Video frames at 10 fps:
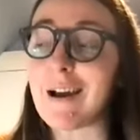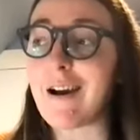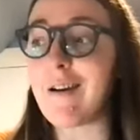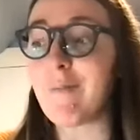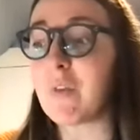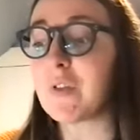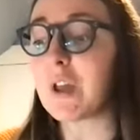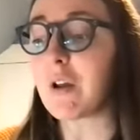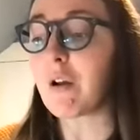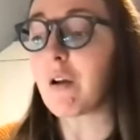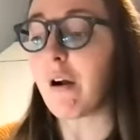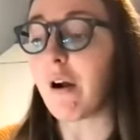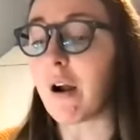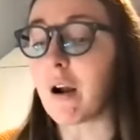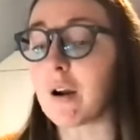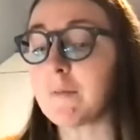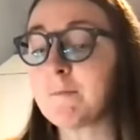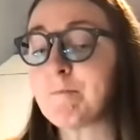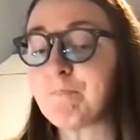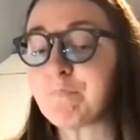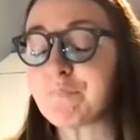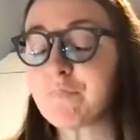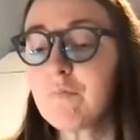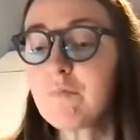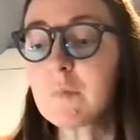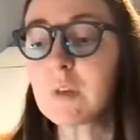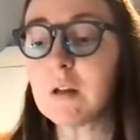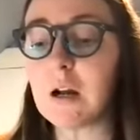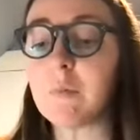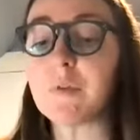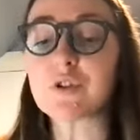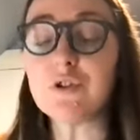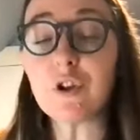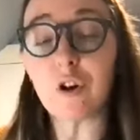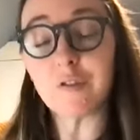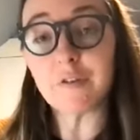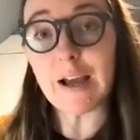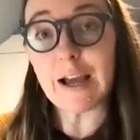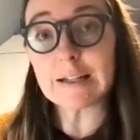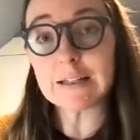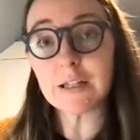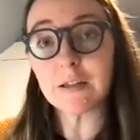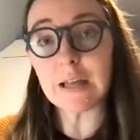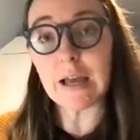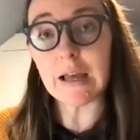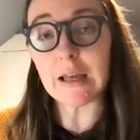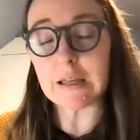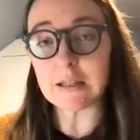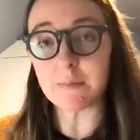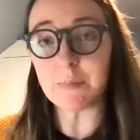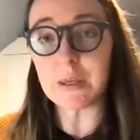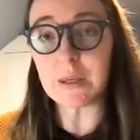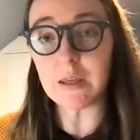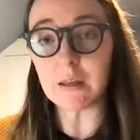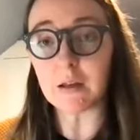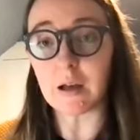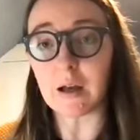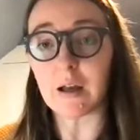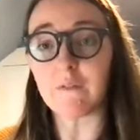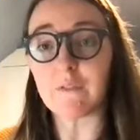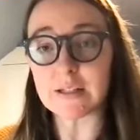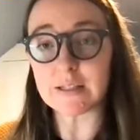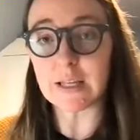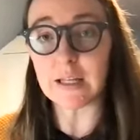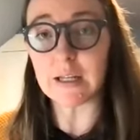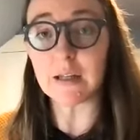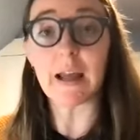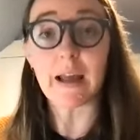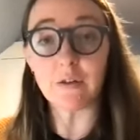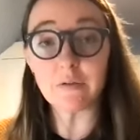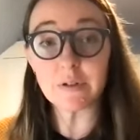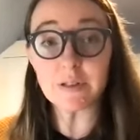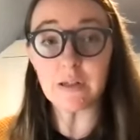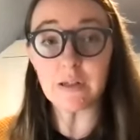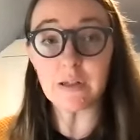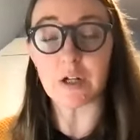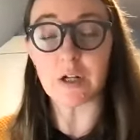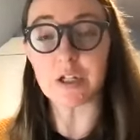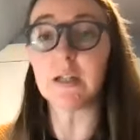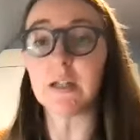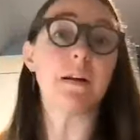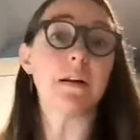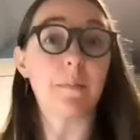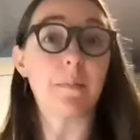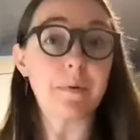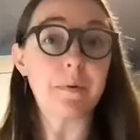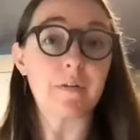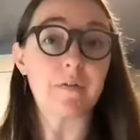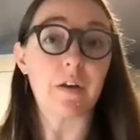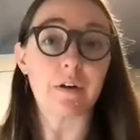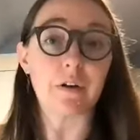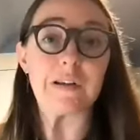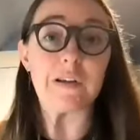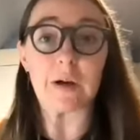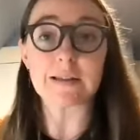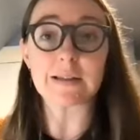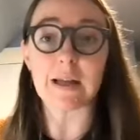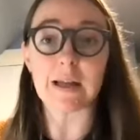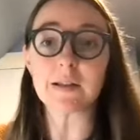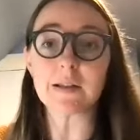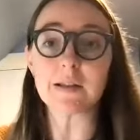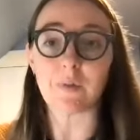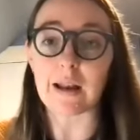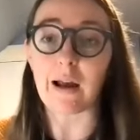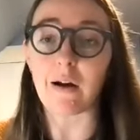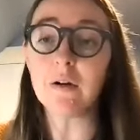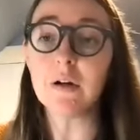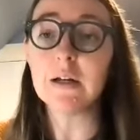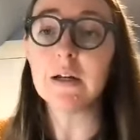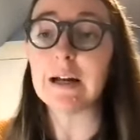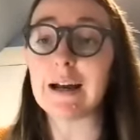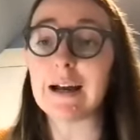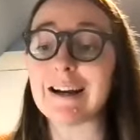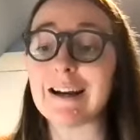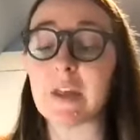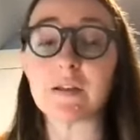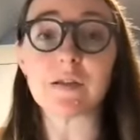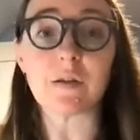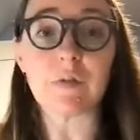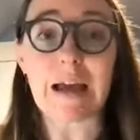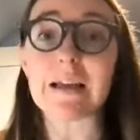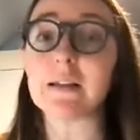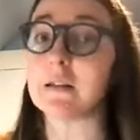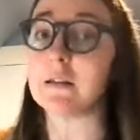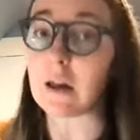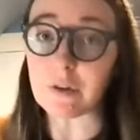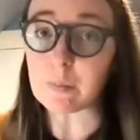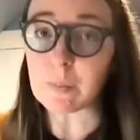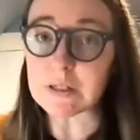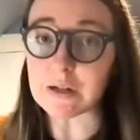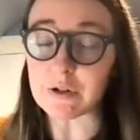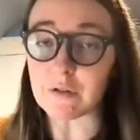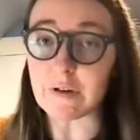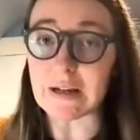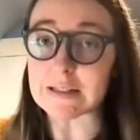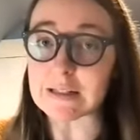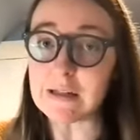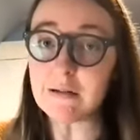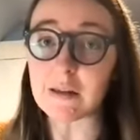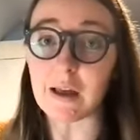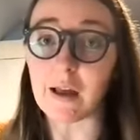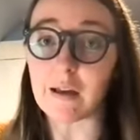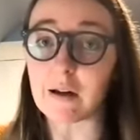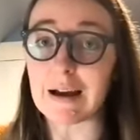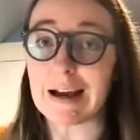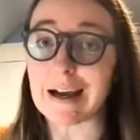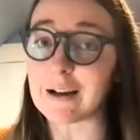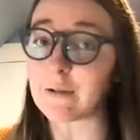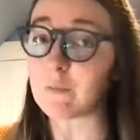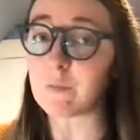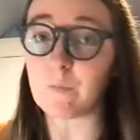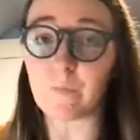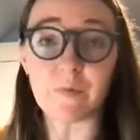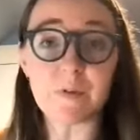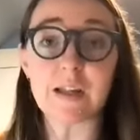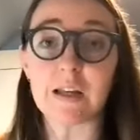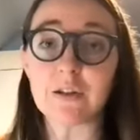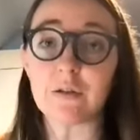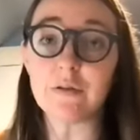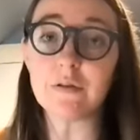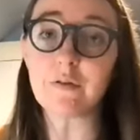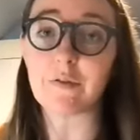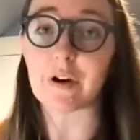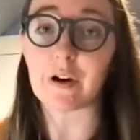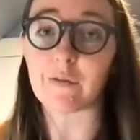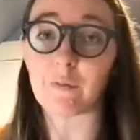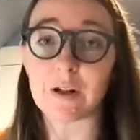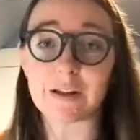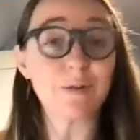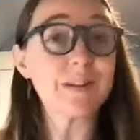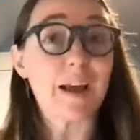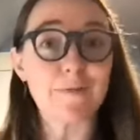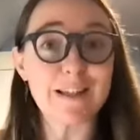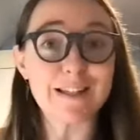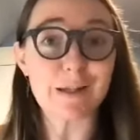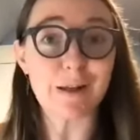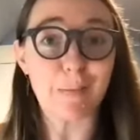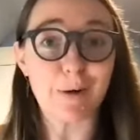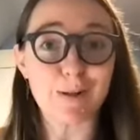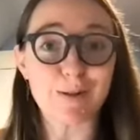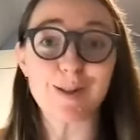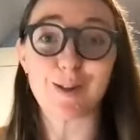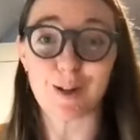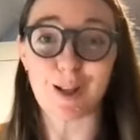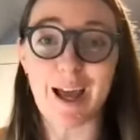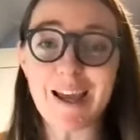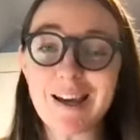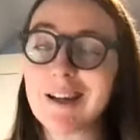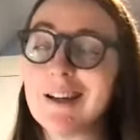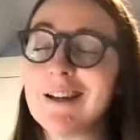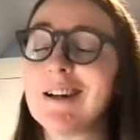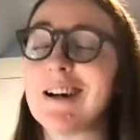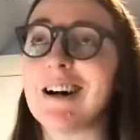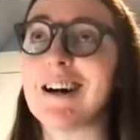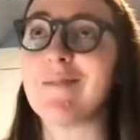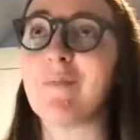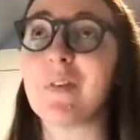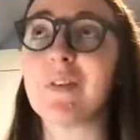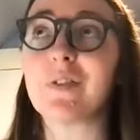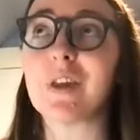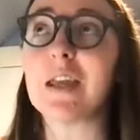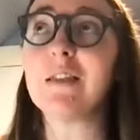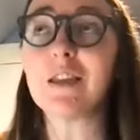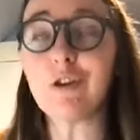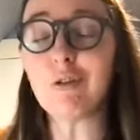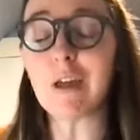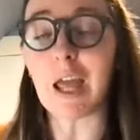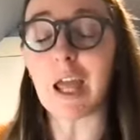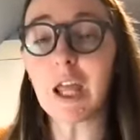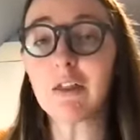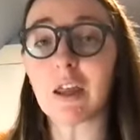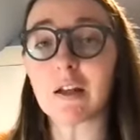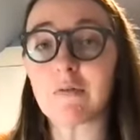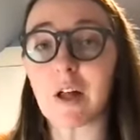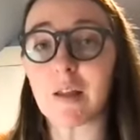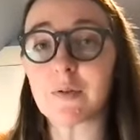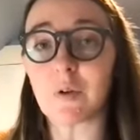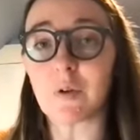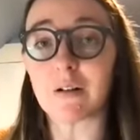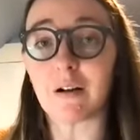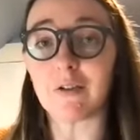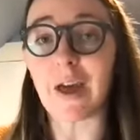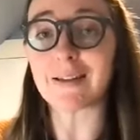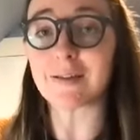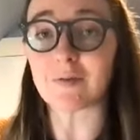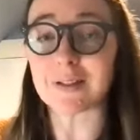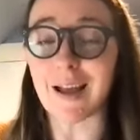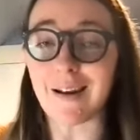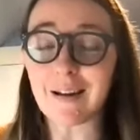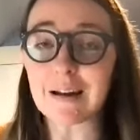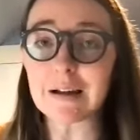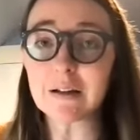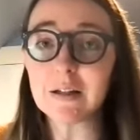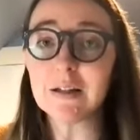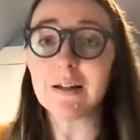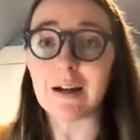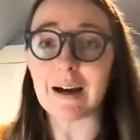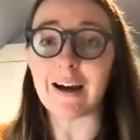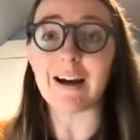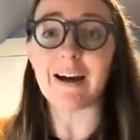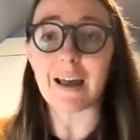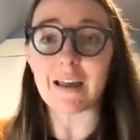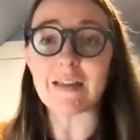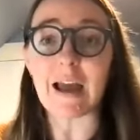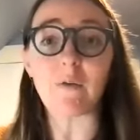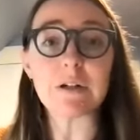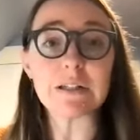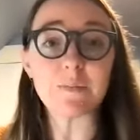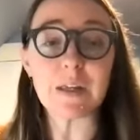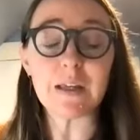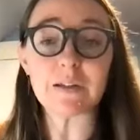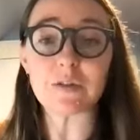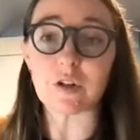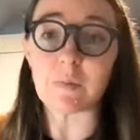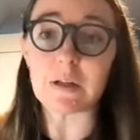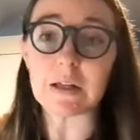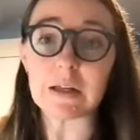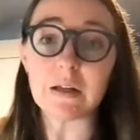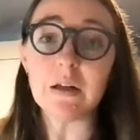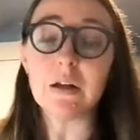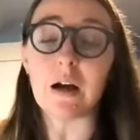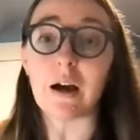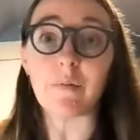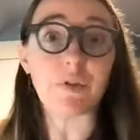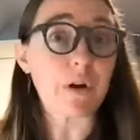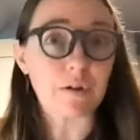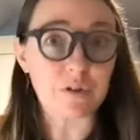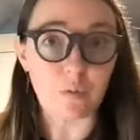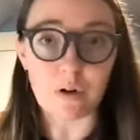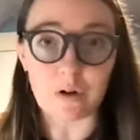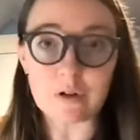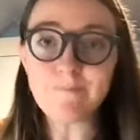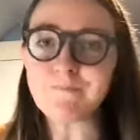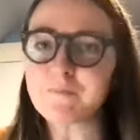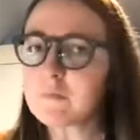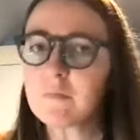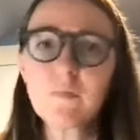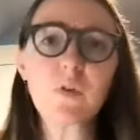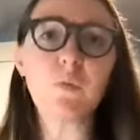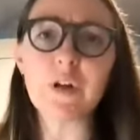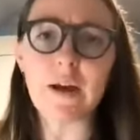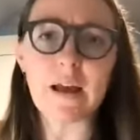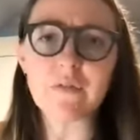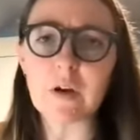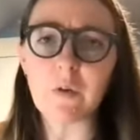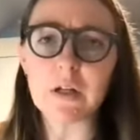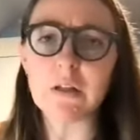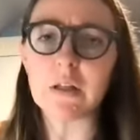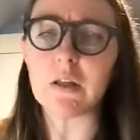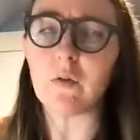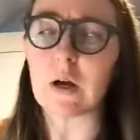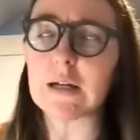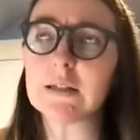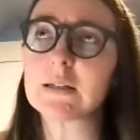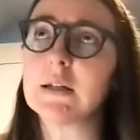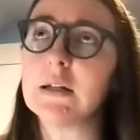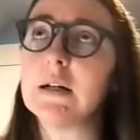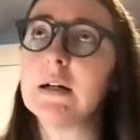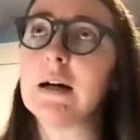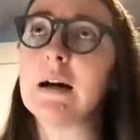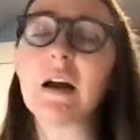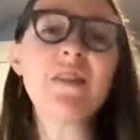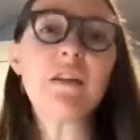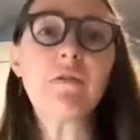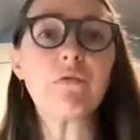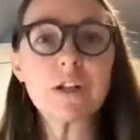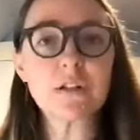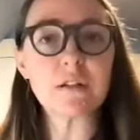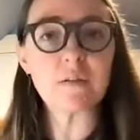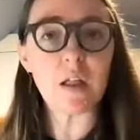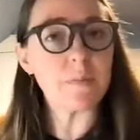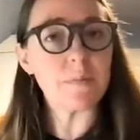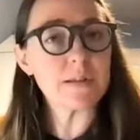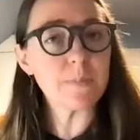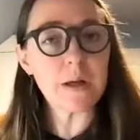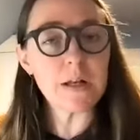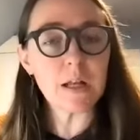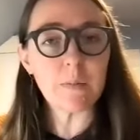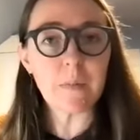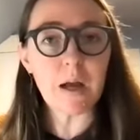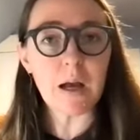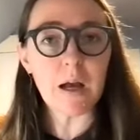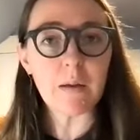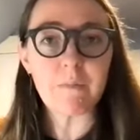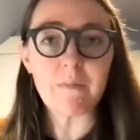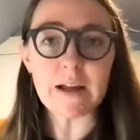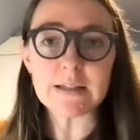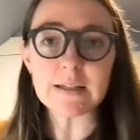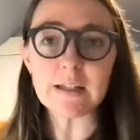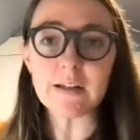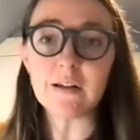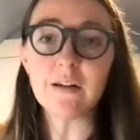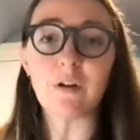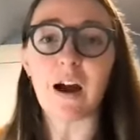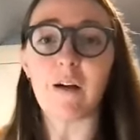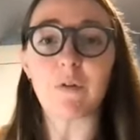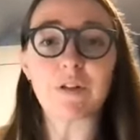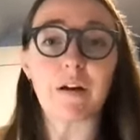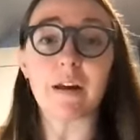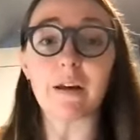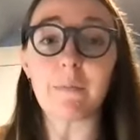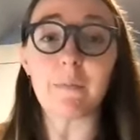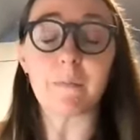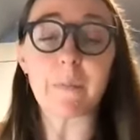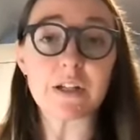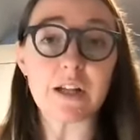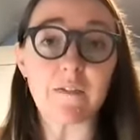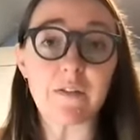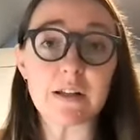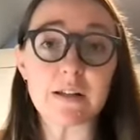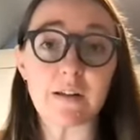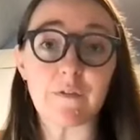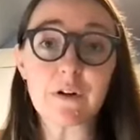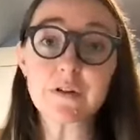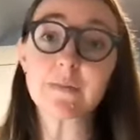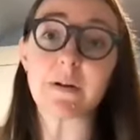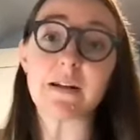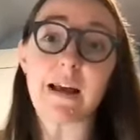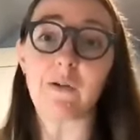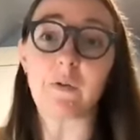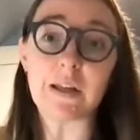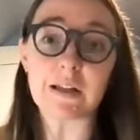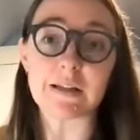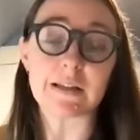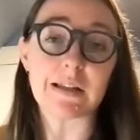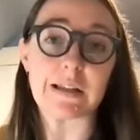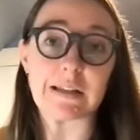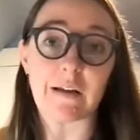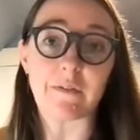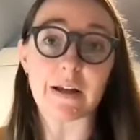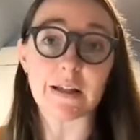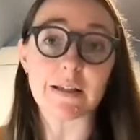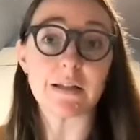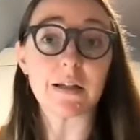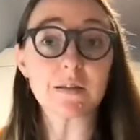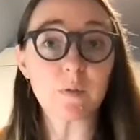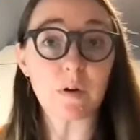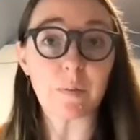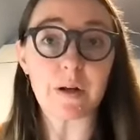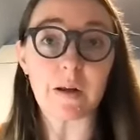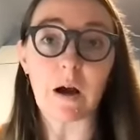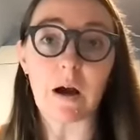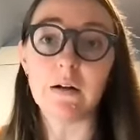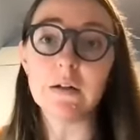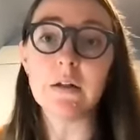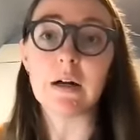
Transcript: Um, there are um, there's Novavax that is being uh, investigated at University of Washington and a number of other US sites right now. Um, and so that is another potential vaccine that uh, stay tuned for what those efficacy numbers look like. Um, the, in the UK, they developed one called AstraZeneca, uh, and that one is being distributed um, throughout the world. We don't have that one in the US. Uh, and then Russia developed the Sputnik uh, vaccine um, without much evidence at first, but now we can see that that vaccine does work pretty well.